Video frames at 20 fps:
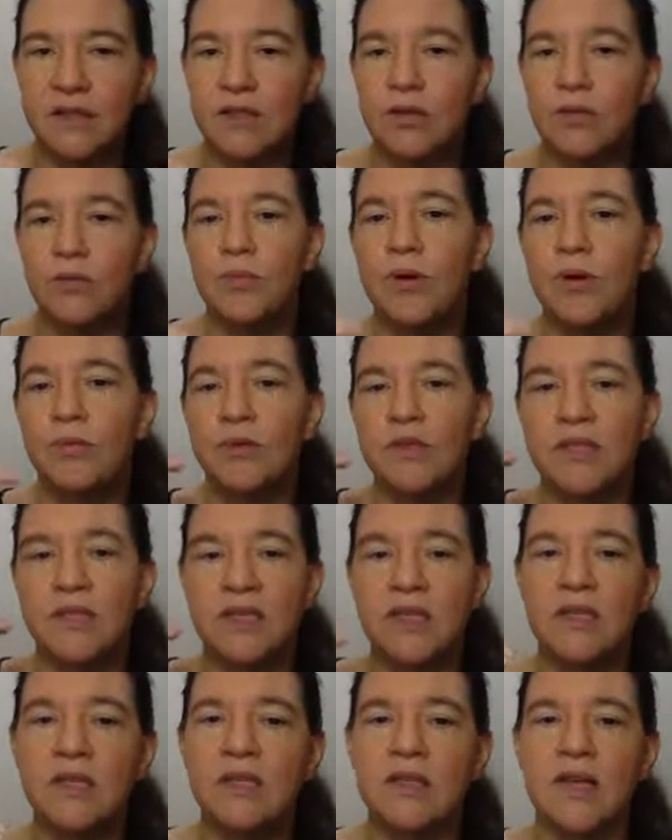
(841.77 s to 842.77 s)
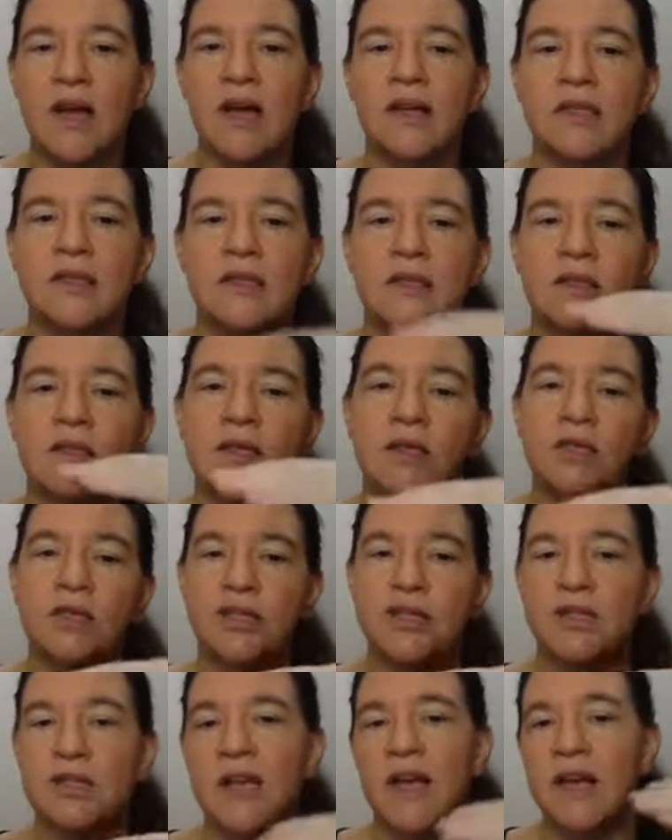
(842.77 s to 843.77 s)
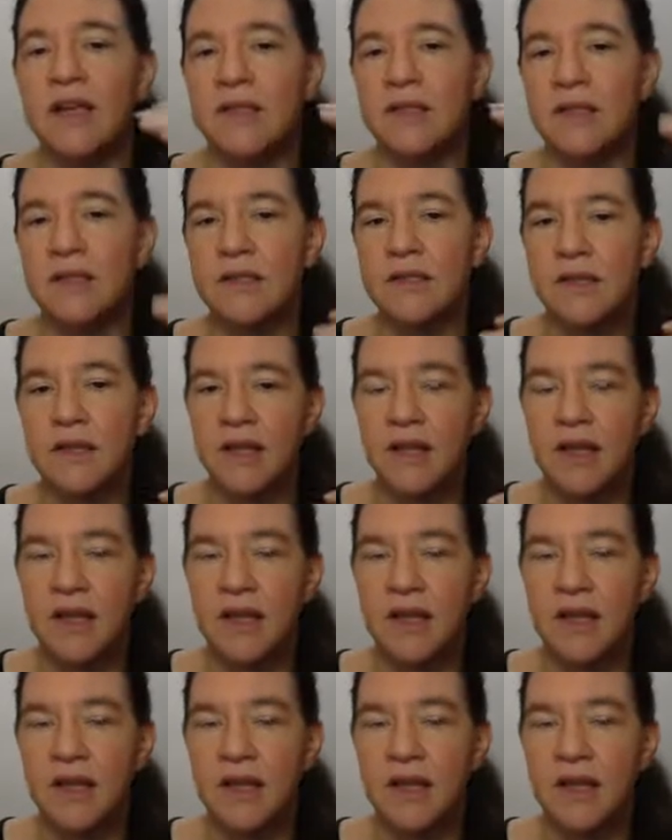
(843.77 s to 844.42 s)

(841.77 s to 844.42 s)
So both key sizes, signature sizes,